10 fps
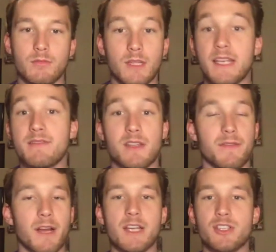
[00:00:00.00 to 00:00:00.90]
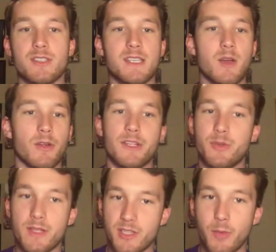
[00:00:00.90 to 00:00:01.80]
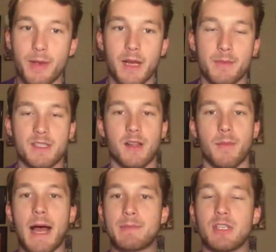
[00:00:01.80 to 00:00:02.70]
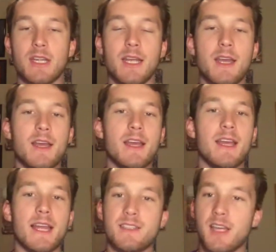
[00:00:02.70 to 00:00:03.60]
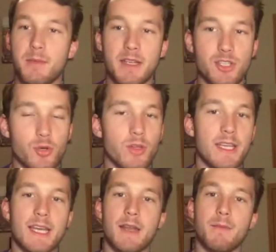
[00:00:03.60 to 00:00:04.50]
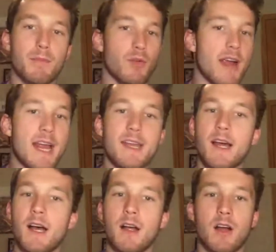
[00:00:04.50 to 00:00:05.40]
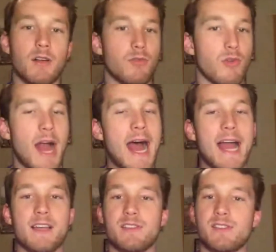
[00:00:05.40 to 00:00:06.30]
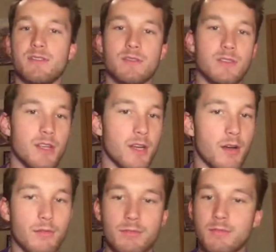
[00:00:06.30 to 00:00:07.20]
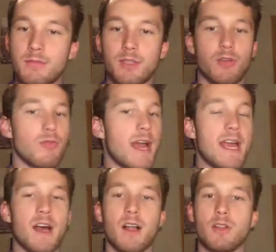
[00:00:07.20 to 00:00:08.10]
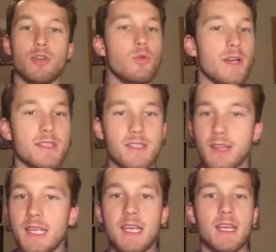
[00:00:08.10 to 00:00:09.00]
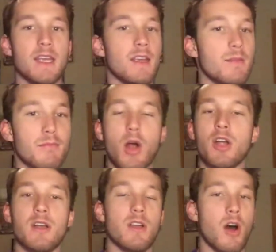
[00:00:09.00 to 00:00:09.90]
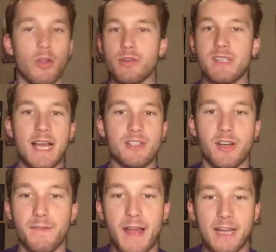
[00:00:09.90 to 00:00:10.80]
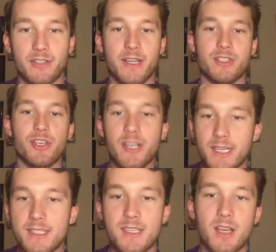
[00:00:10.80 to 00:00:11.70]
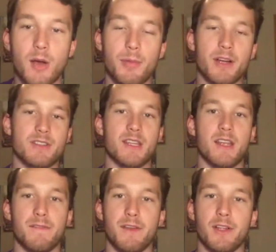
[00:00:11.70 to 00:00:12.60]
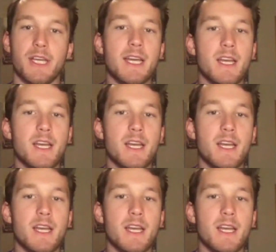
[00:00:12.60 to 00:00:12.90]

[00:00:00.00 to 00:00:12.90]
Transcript: leaves in free agency or the Twins don't pick up his club option, it's going to be Julian, Miranda, Arraez, you know, Correa, Lewis, Lee, Martin. All those guys are going to factor in. So you're going to see young players in the infield,